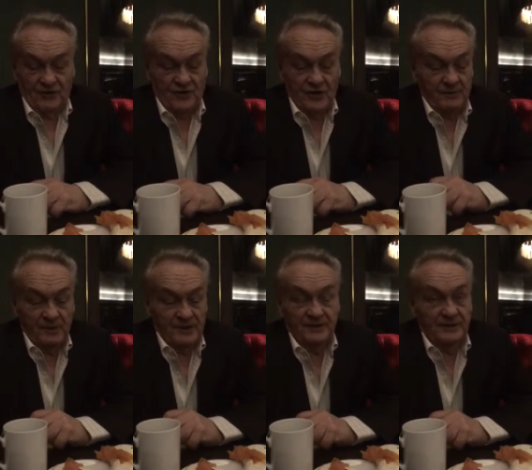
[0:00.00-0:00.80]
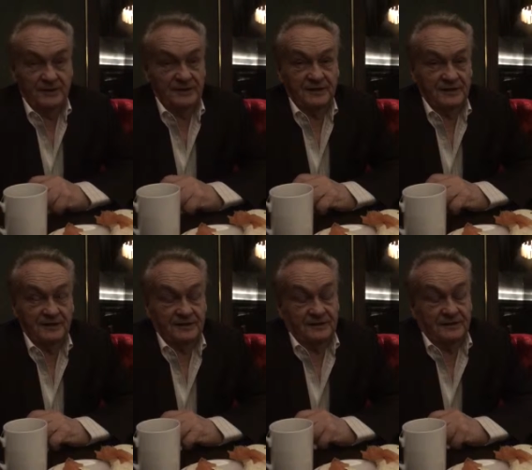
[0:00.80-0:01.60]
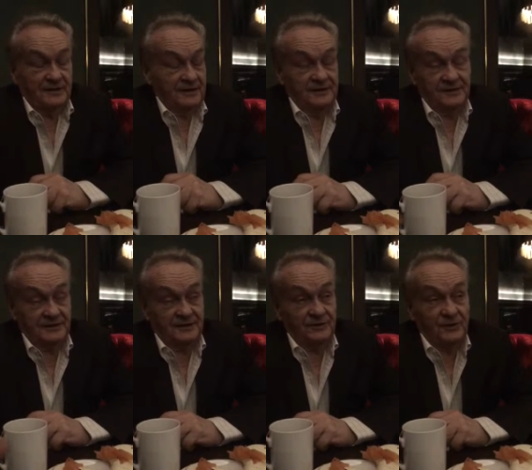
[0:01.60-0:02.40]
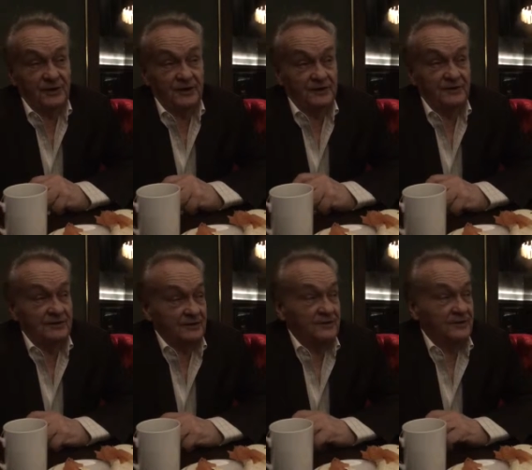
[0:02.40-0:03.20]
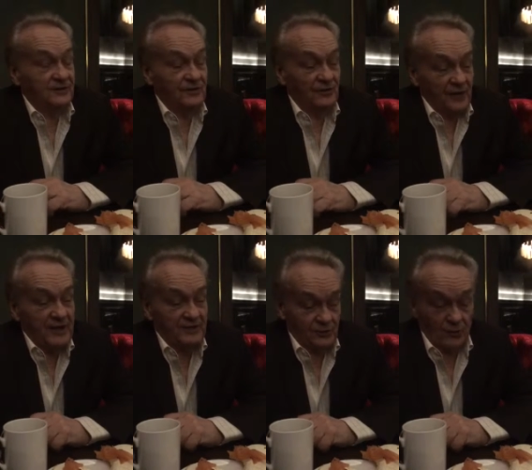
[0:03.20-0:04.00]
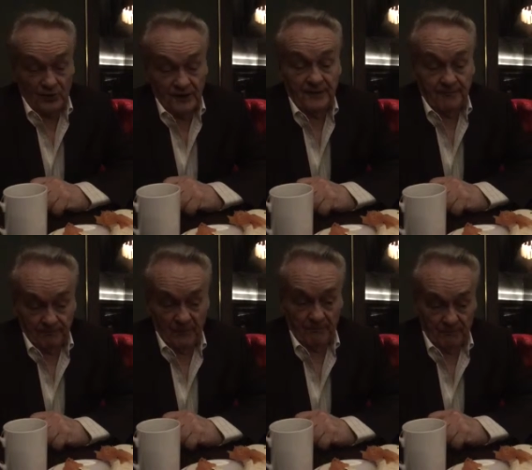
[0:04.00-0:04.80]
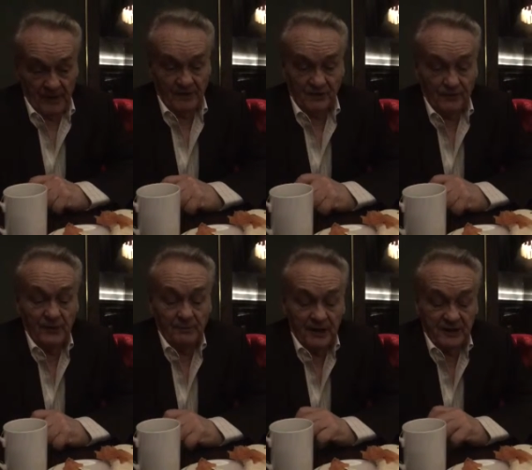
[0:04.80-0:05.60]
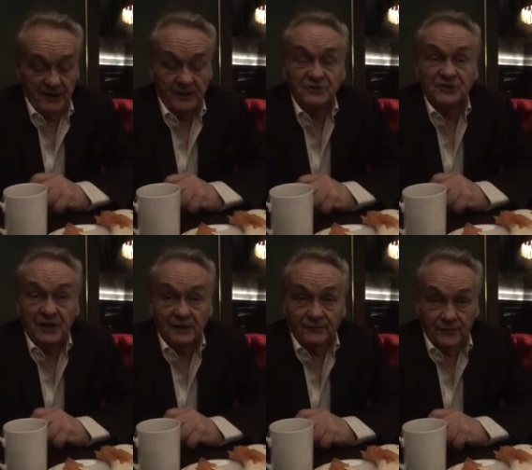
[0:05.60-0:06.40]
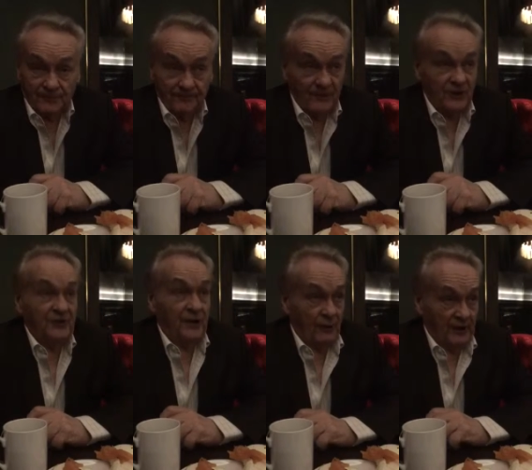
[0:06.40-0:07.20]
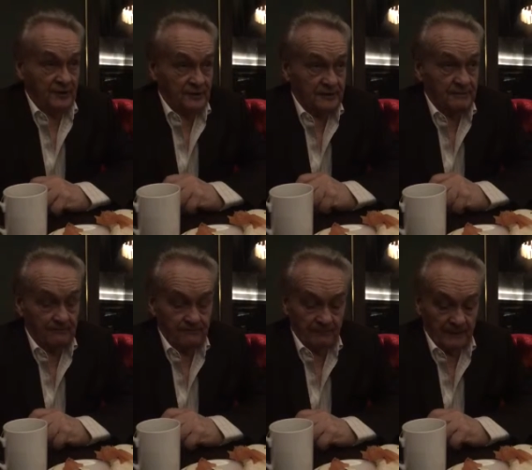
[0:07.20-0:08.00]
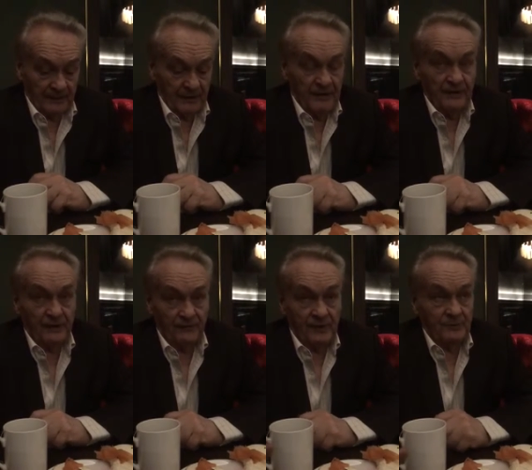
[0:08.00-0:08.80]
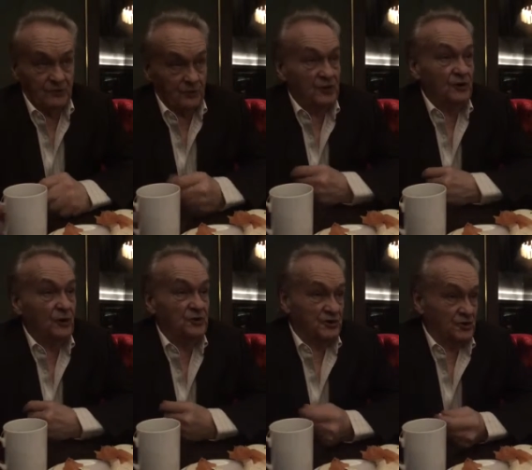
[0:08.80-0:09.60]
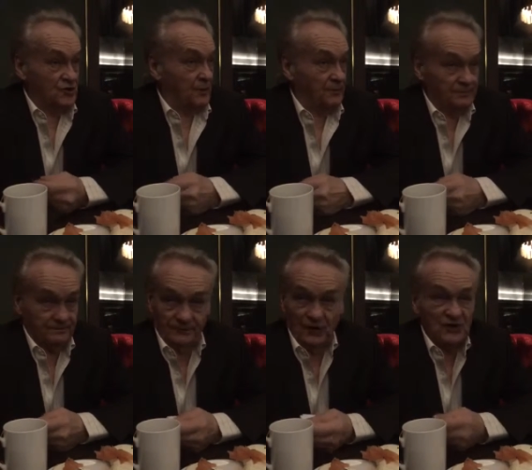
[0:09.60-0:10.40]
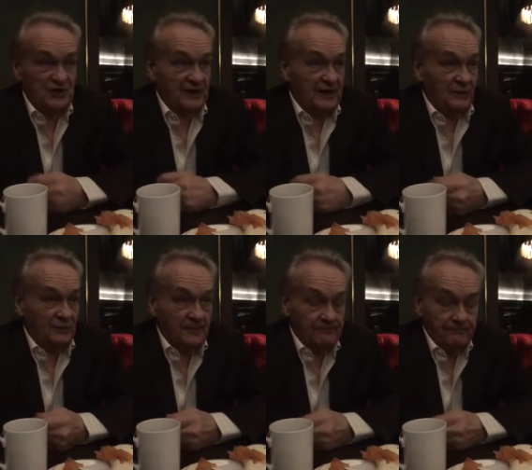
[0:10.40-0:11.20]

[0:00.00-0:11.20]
Jeremy is, uh, is, is really great. You know, he is a filmmaker himself. He directed the film, so he knows the job inside out.